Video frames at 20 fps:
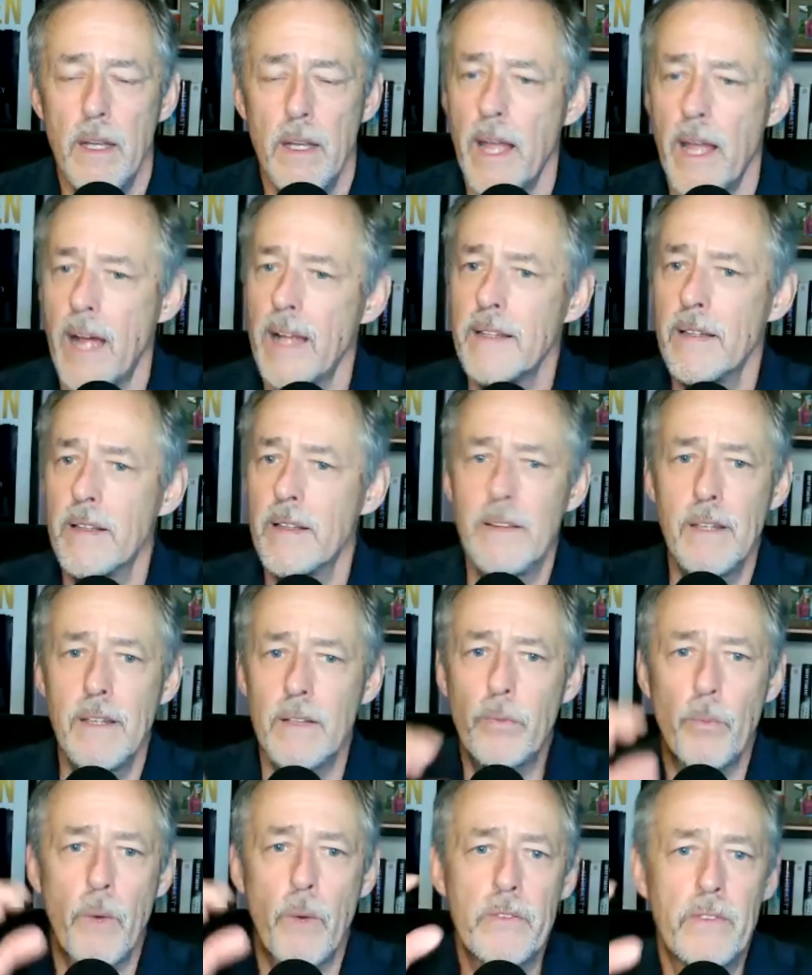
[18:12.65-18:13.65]
Now,
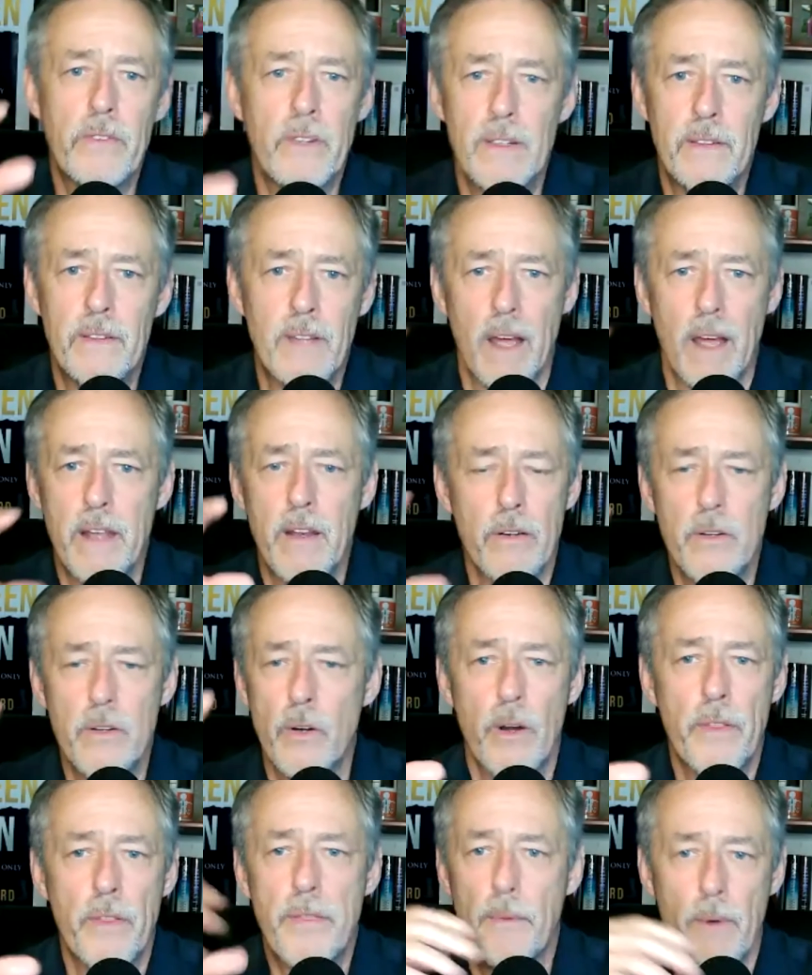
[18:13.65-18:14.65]
this wasn't done
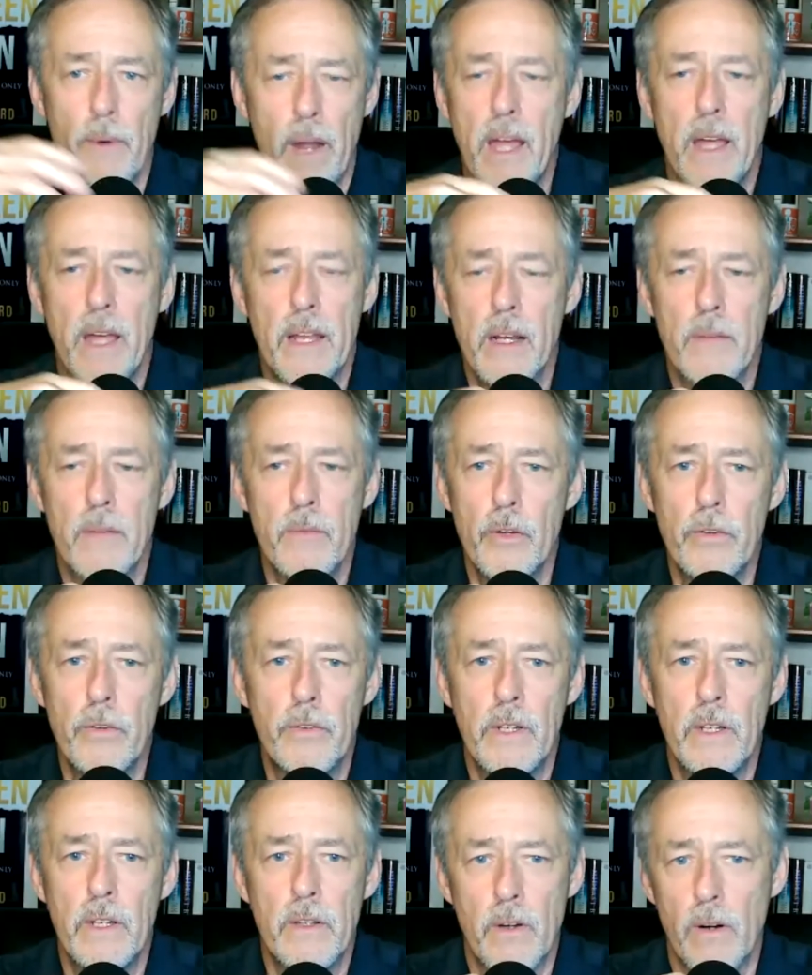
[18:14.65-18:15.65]
under a threat of
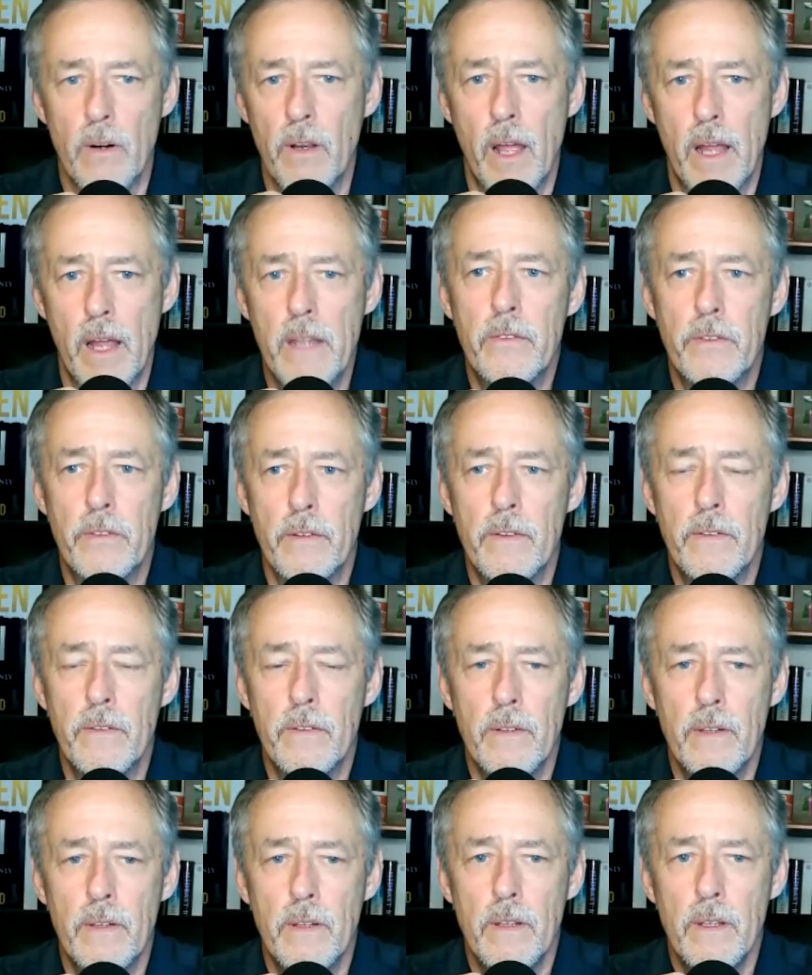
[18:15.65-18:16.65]
losing their
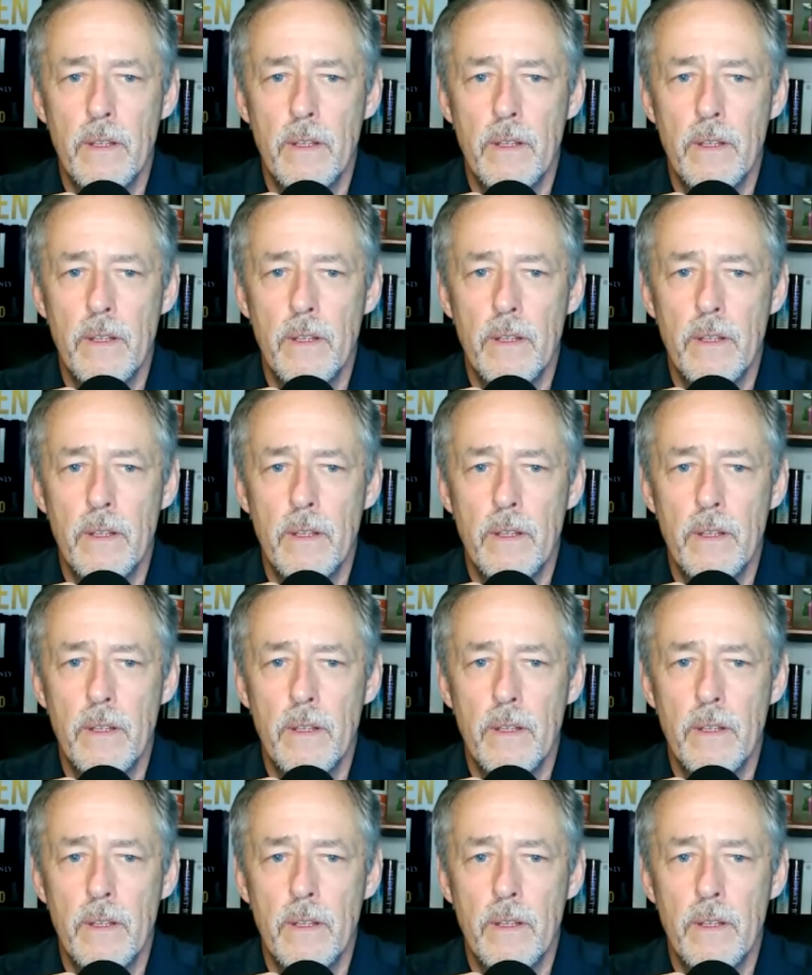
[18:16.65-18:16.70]
license.